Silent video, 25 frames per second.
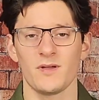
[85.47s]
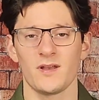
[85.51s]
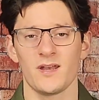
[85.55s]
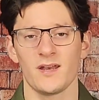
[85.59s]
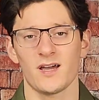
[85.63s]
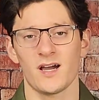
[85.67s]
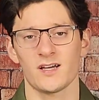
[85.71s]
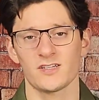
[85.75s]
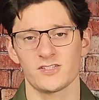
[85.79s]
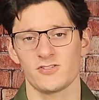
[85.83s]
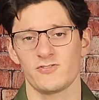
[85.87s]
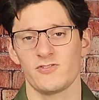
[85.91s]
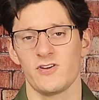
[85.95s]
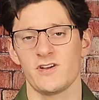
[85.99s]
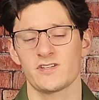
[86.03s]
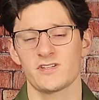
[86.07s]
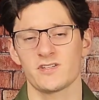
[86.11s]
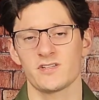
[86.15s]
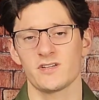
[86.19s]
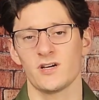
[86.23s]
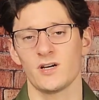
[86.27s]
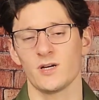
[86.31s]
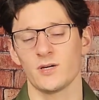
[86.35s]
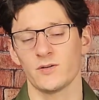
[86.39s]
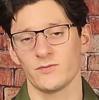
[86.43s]
in a
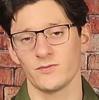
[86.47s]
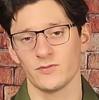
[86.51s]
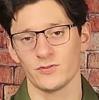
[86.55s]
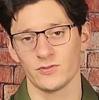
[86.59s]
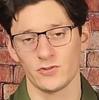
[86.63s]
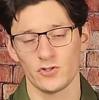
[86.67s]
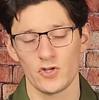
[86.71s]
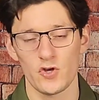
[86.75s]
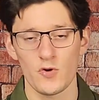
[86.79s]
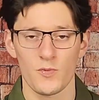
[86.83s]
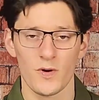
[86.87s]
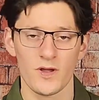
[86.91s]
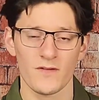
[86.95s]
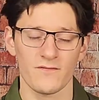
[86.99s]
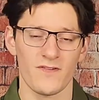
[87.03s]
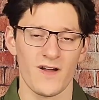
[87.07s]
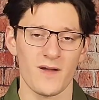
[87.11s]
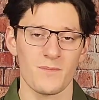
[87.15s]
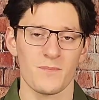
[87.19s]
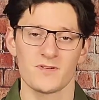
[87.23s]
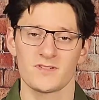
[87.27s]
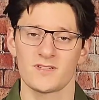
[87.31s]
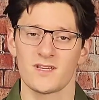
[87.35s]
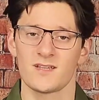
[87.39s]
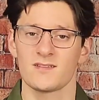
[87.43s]
concentration of
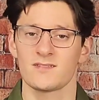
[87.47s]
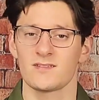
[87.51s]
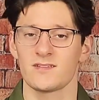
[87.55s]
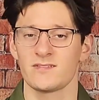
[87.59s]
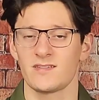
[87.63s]
2.5%